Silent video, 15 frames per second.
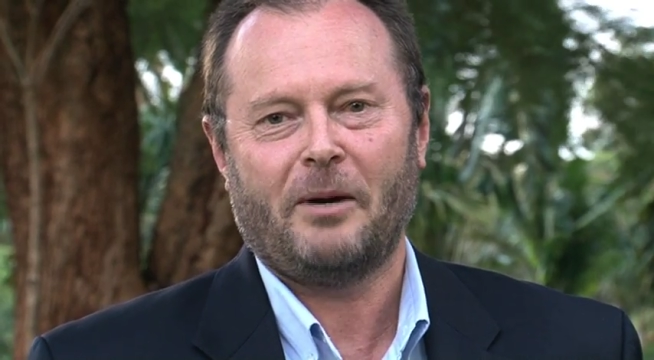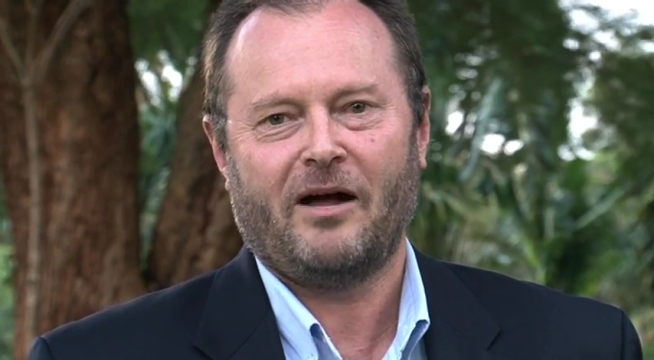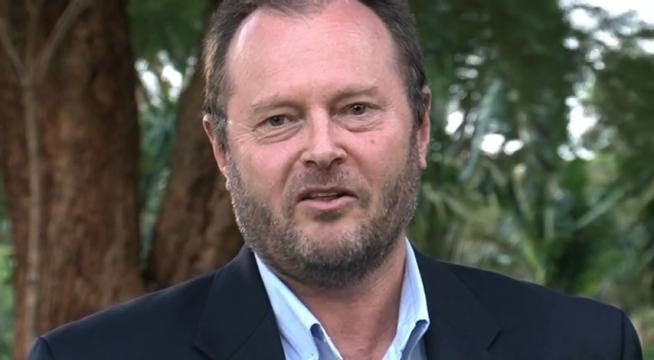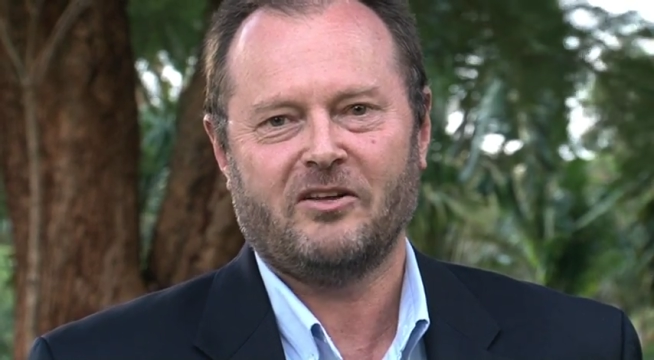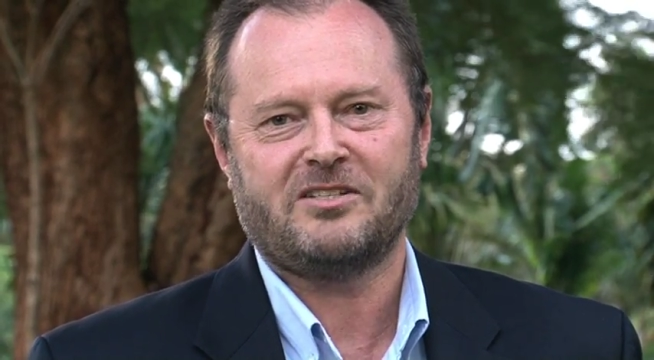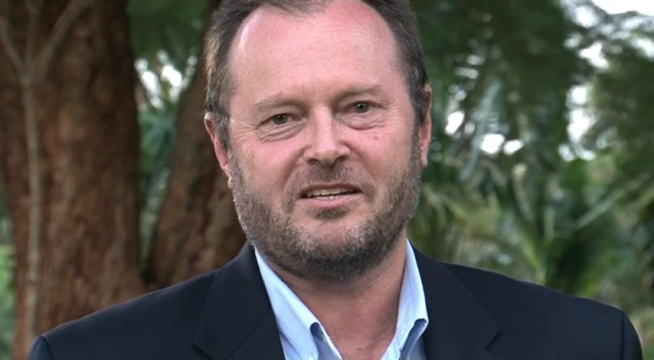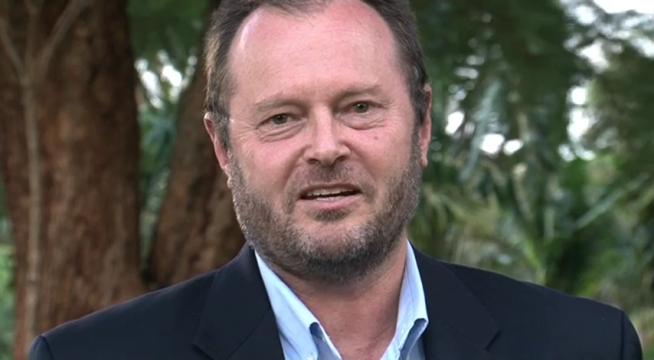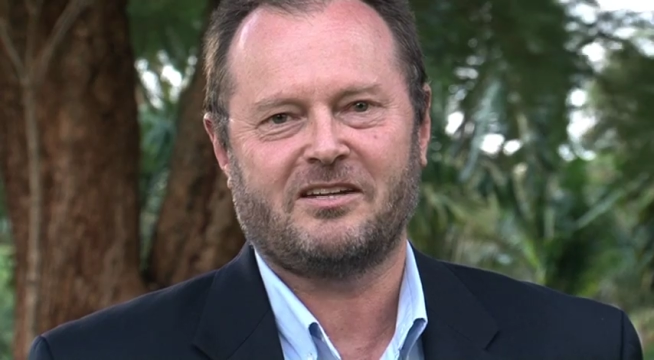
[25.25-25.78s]

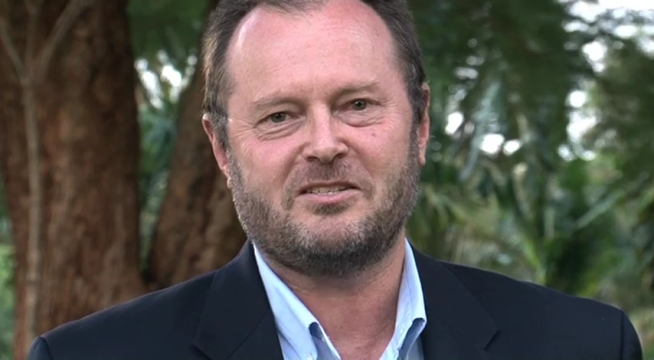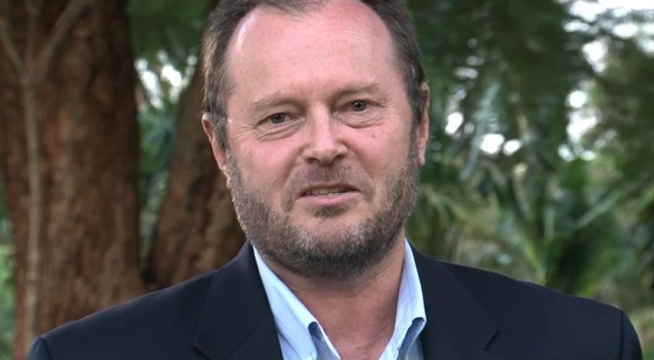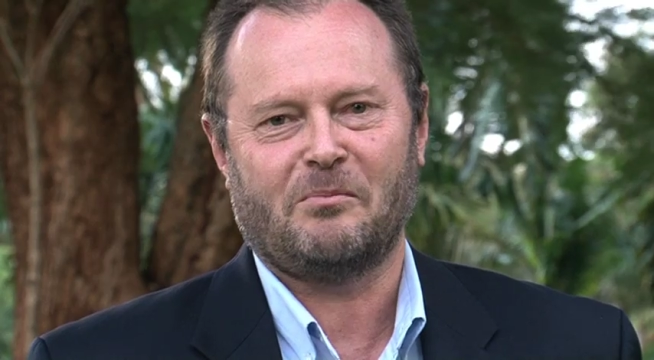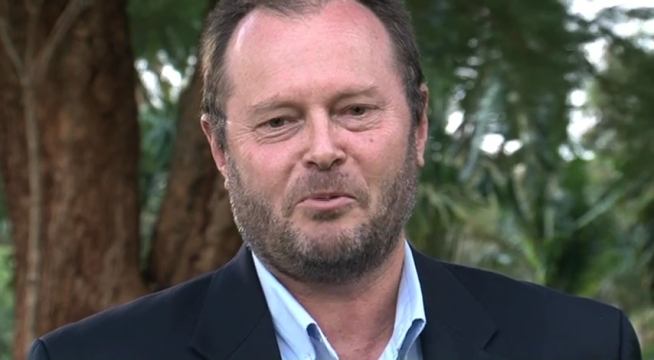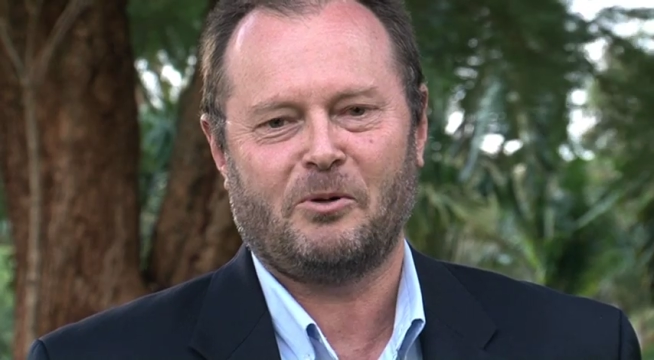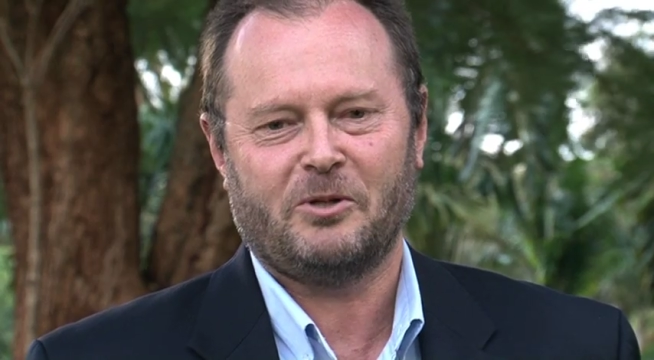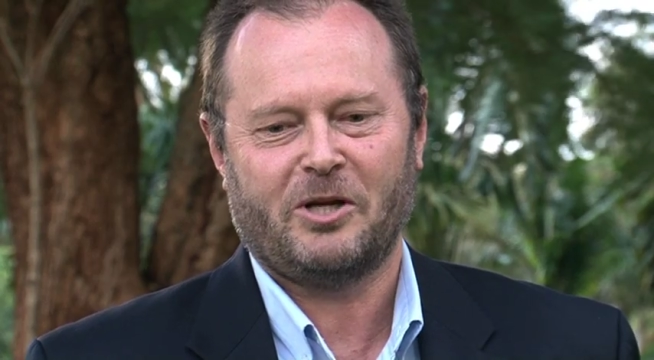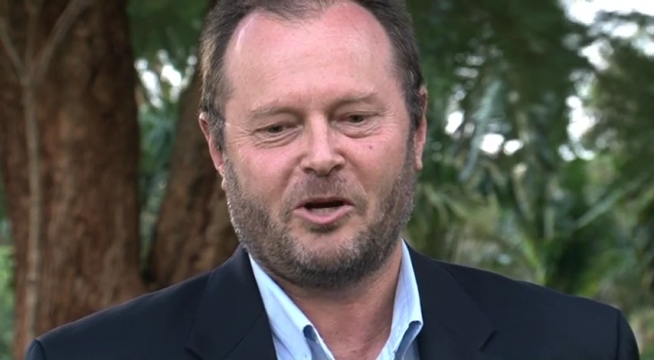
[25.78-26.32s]
politics
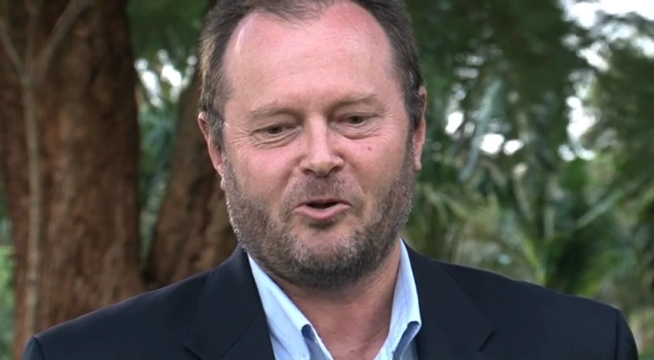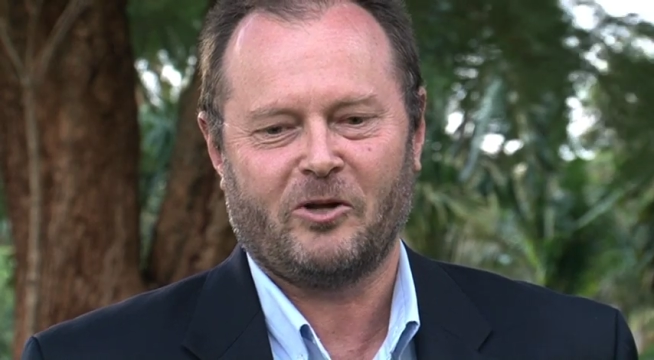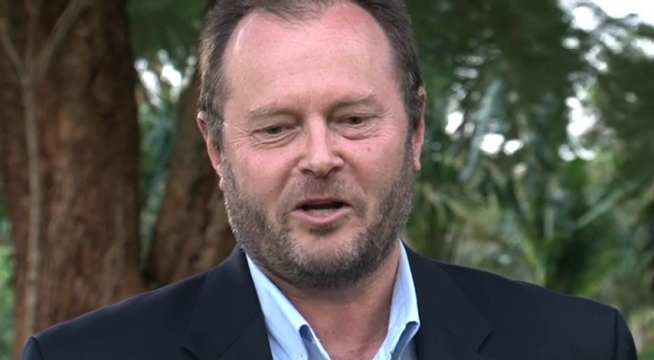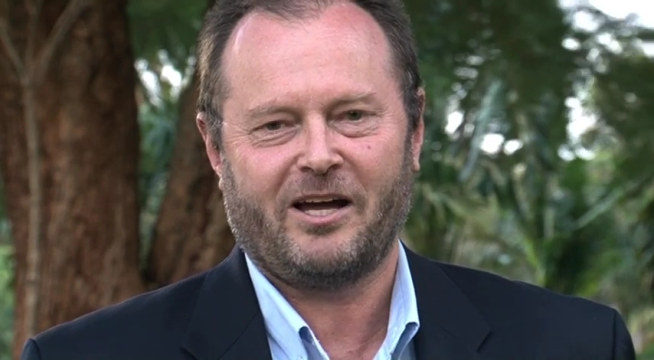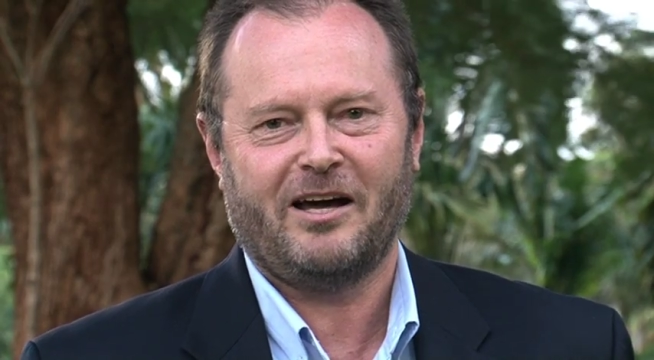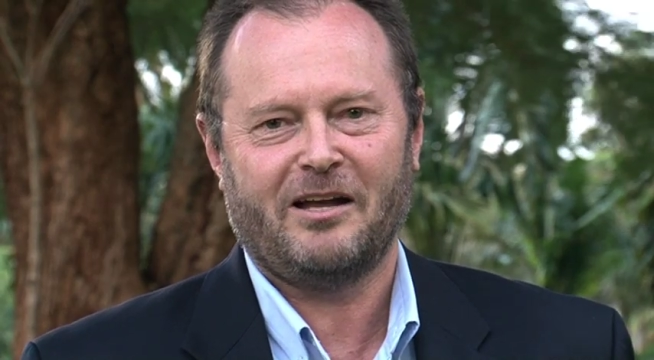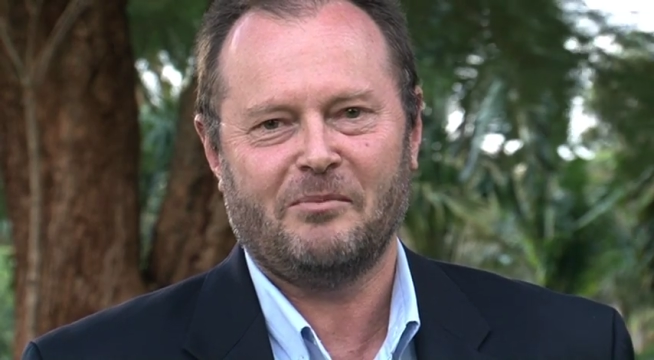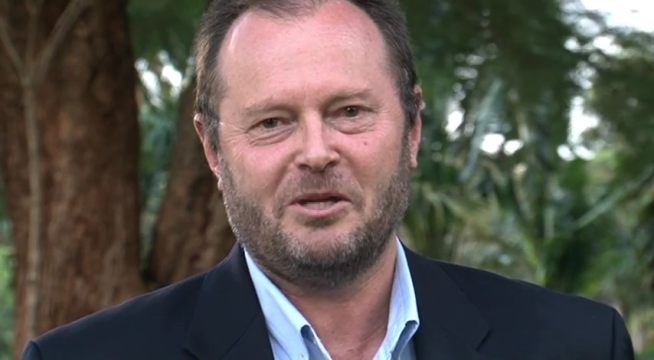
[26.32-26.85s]
and political
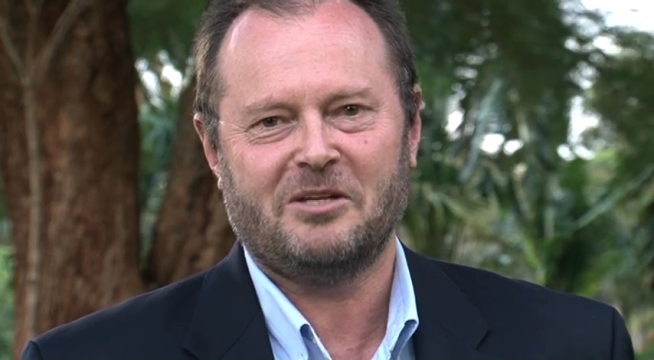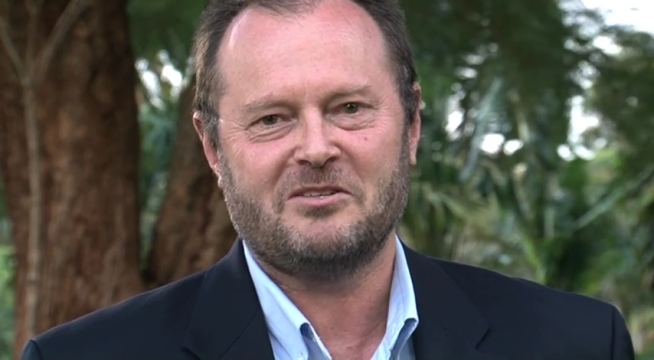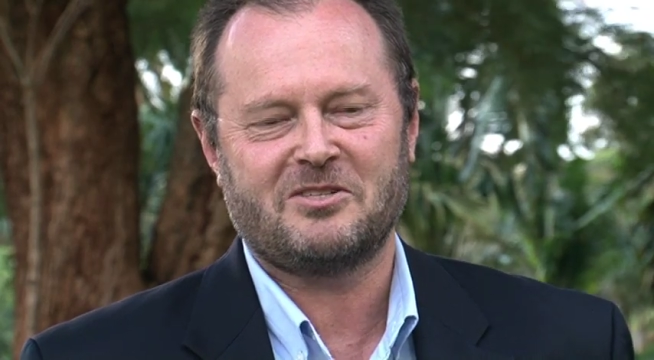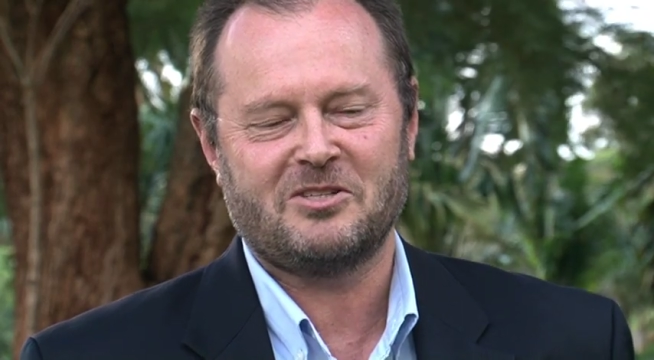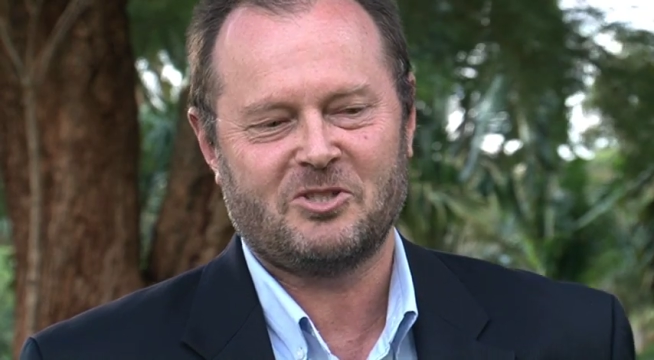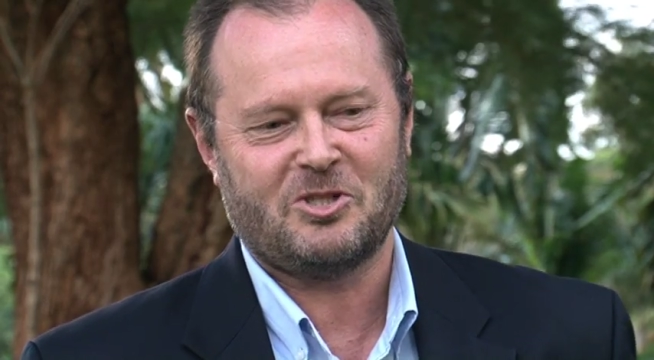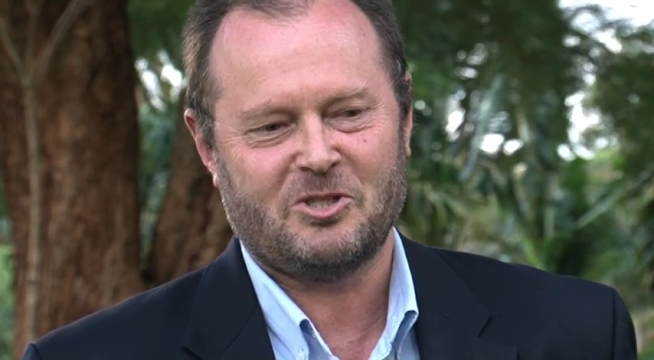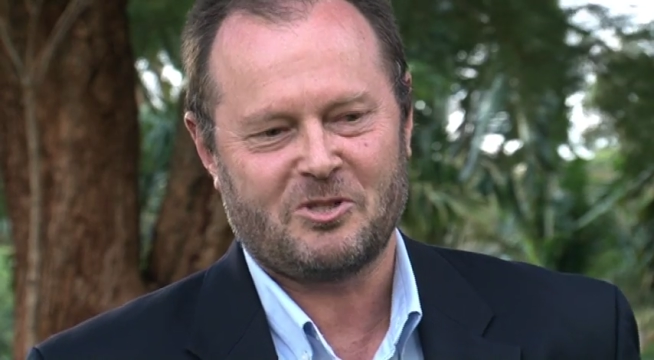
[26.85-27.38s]
economy
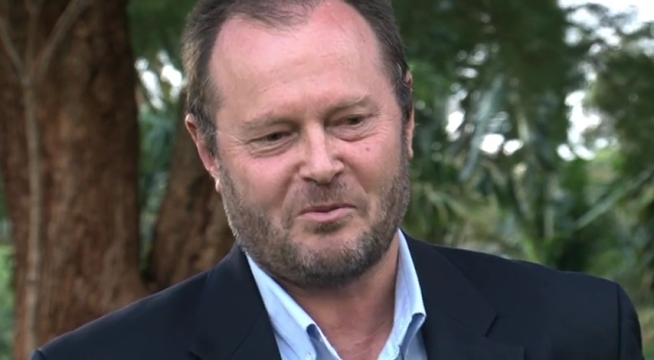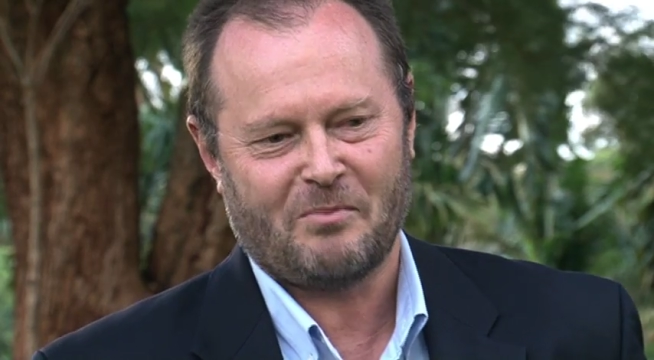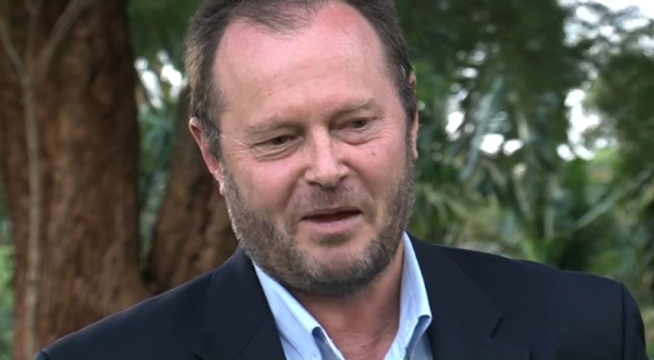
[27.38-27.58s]
decisions